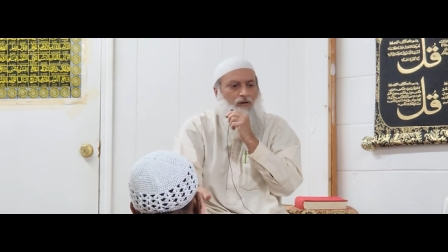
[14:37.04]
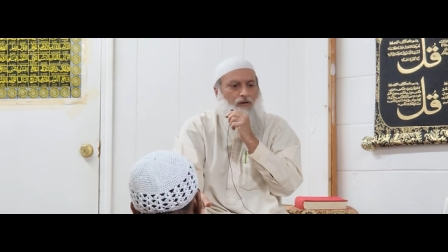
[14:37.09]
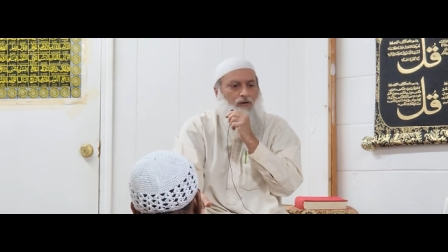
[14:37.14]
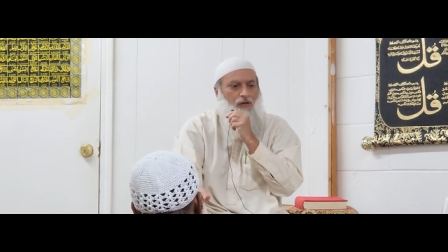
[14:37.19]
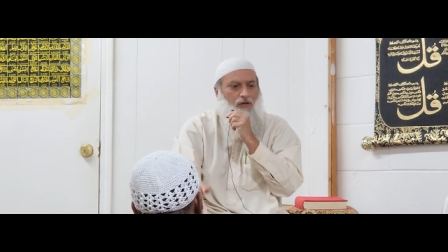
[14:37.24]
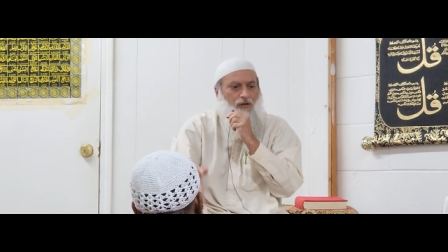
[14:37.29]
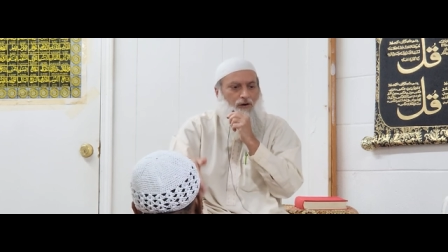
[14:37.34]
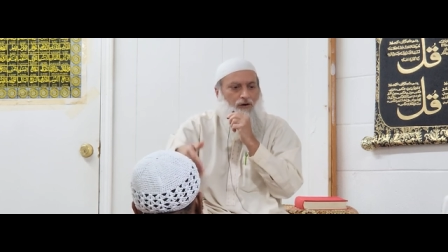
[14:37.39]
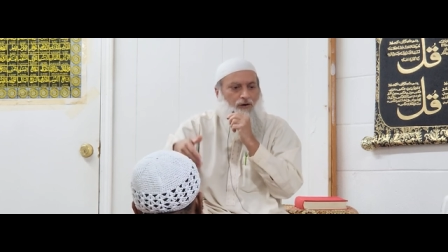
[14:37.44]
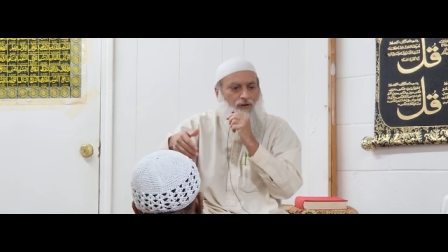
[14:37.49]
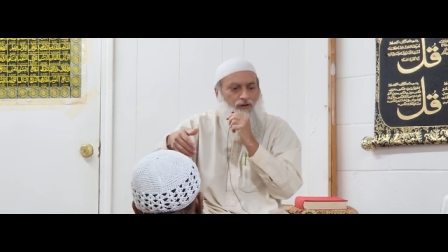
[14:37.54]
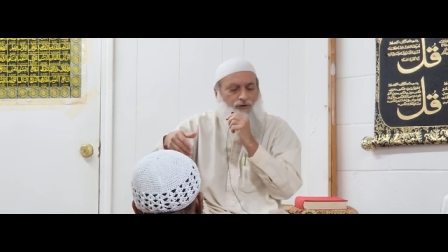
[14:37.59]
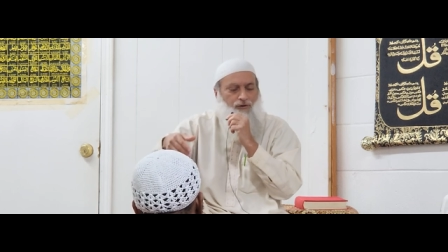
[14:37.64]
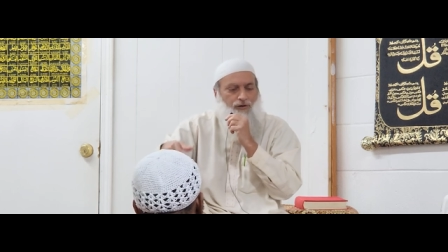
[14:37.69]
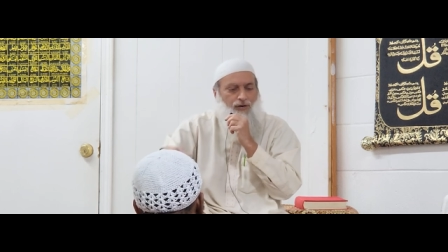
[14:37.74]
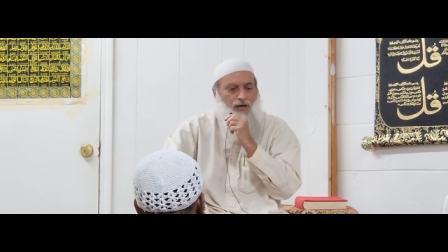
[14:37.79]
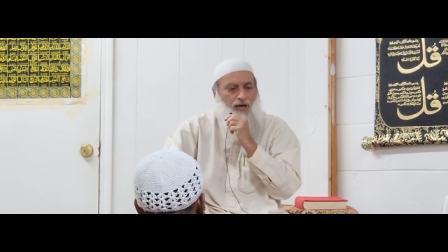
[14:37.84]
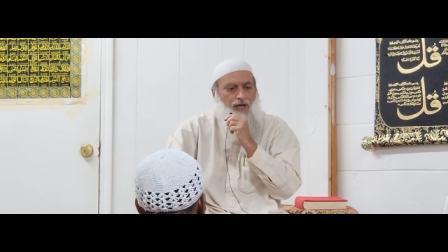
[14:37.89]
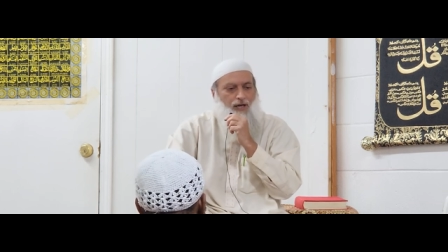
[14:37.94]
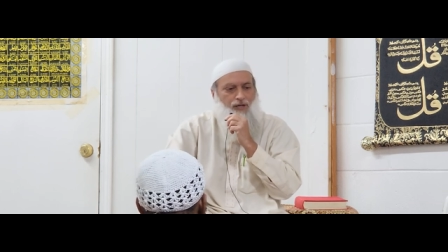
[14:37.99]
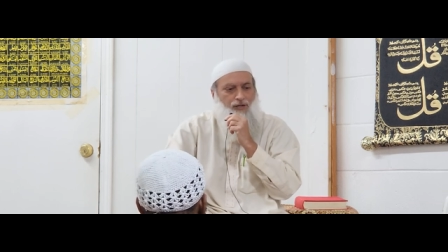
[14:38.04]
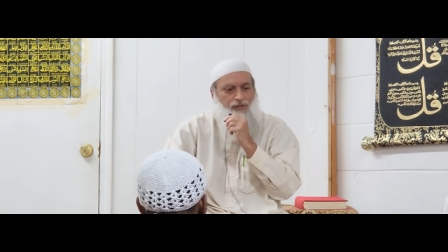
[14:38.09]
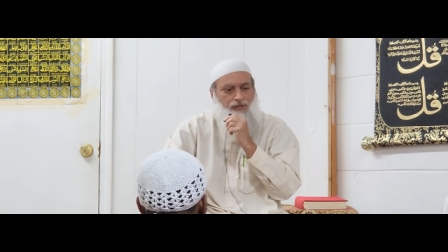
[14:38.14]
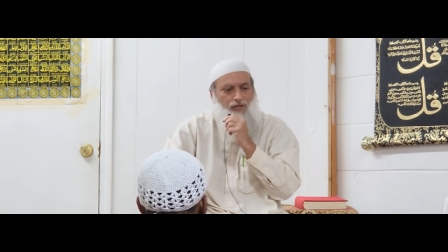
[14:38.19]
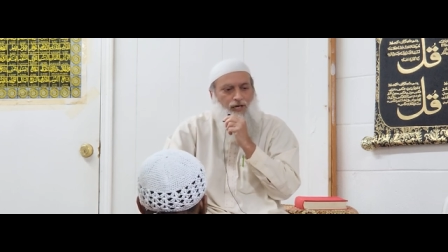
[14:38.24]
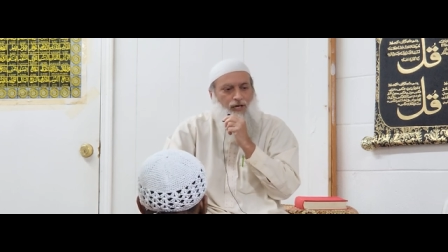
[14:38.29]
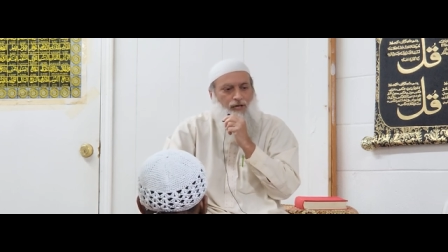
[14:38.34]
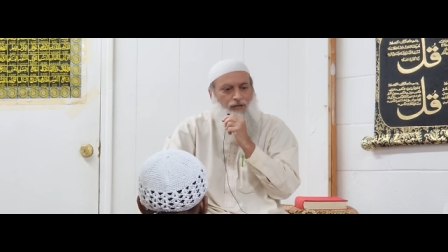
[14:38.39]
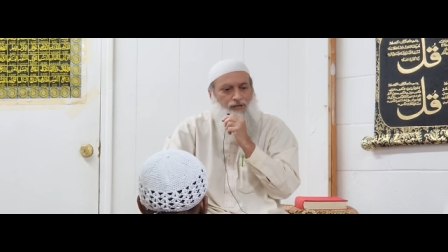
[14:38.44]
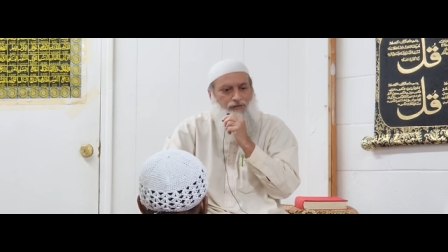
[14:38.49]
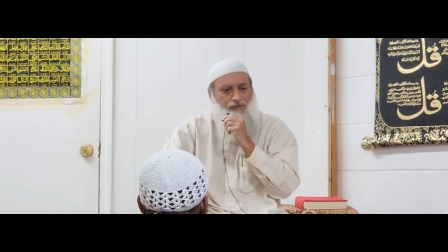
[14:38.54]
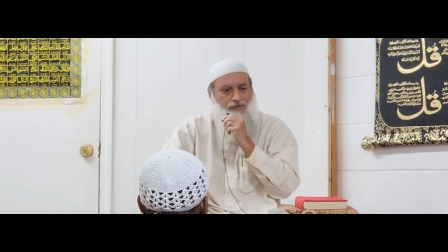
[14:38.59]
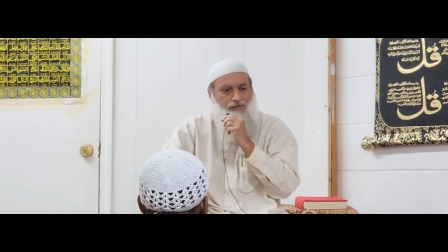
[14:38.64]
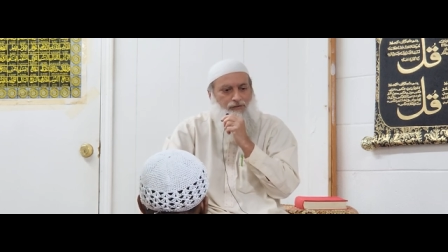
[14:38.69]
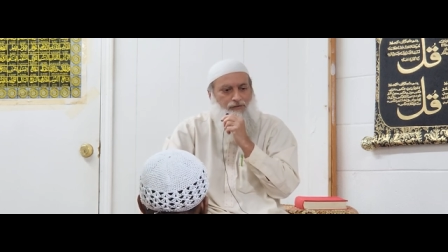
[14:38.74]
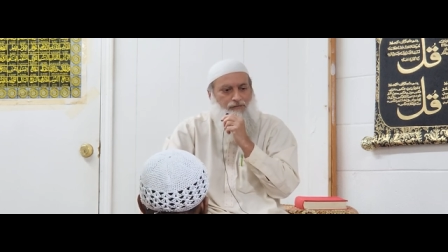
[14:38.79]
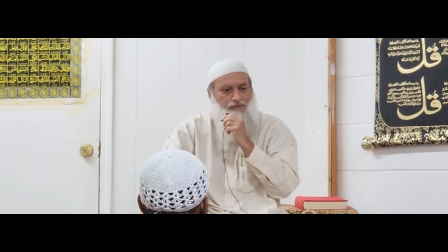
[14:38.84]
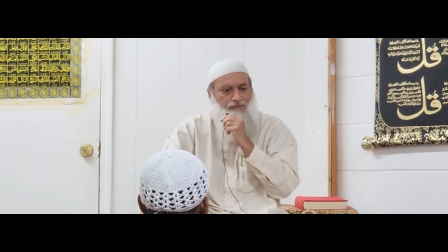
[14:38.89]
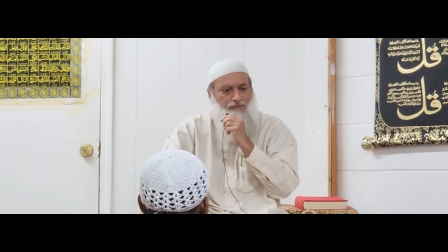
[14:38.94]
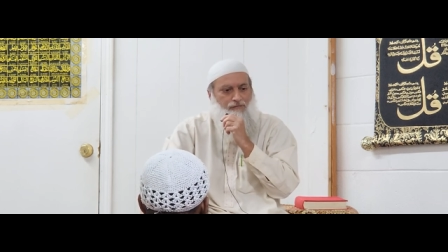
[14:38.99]
Here in the United
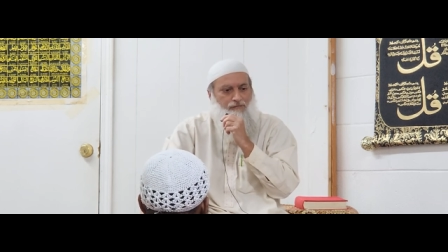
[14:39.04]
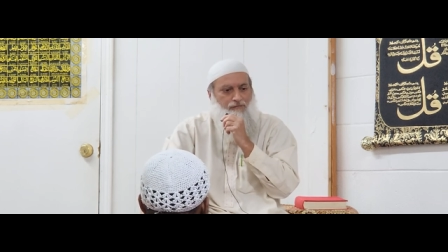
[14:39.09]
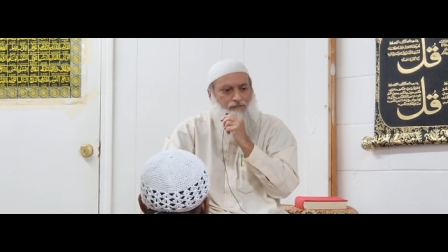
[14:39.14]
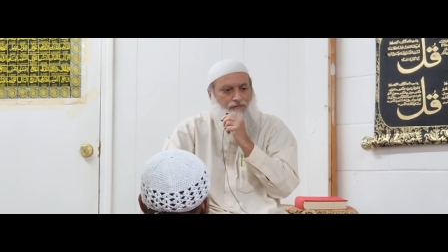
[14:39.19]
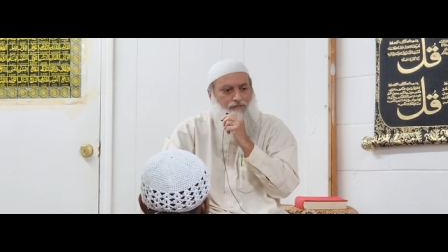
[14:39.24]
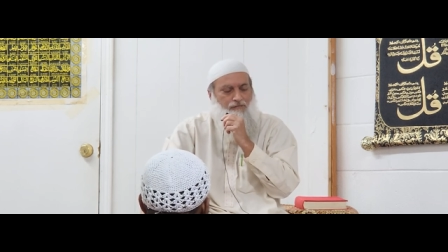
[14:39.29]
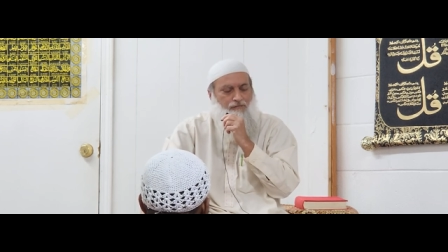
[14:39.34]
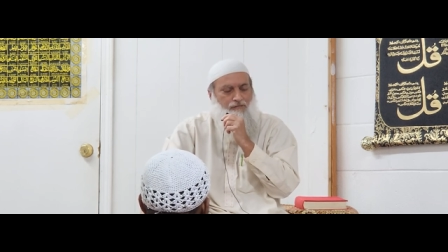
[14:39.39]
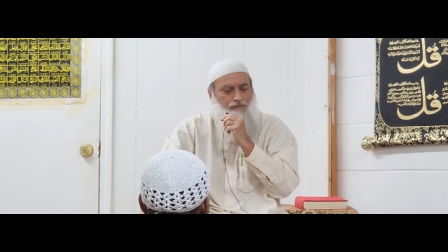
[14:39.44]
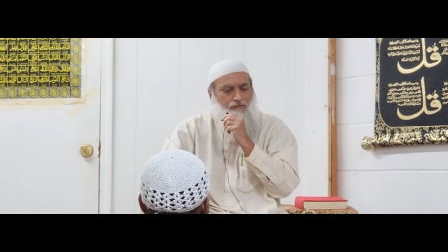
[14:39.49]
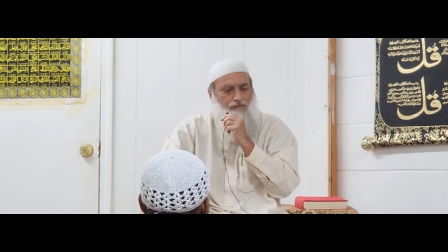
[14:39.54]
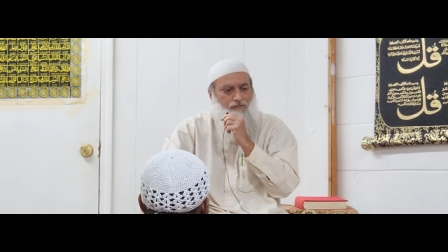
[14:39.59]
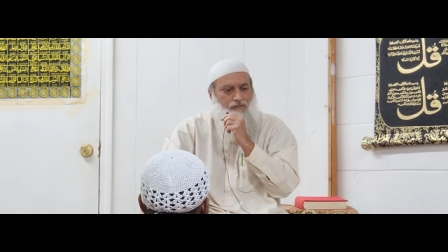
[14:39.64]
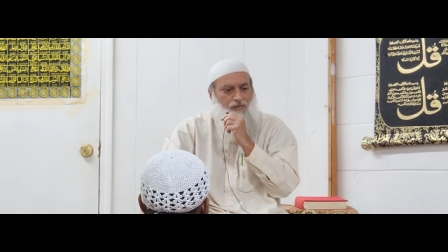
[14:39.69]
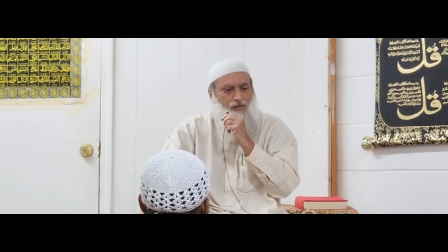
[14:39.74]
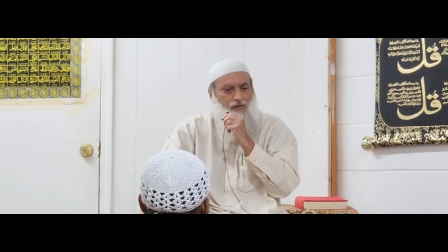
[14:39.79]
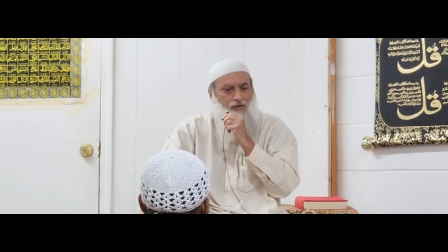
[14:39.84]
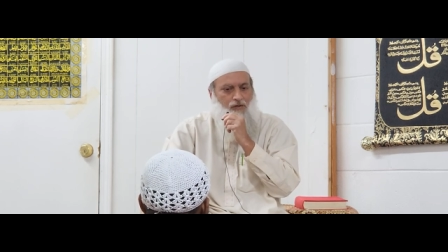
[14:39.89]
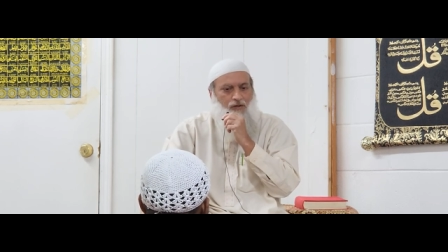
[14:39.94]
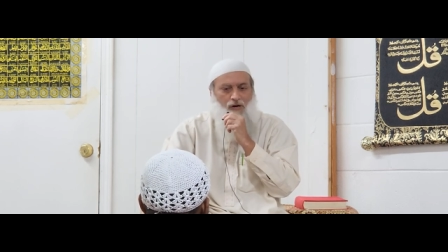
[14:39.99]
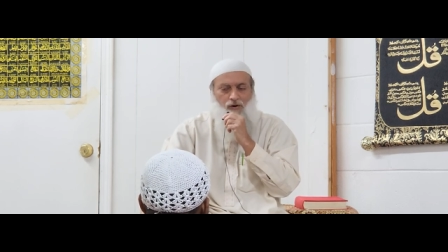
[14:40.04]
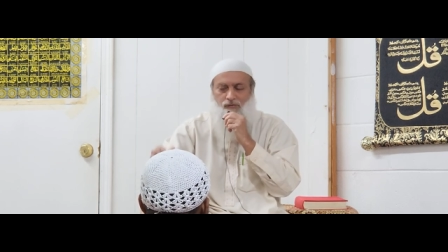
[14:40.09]
States, you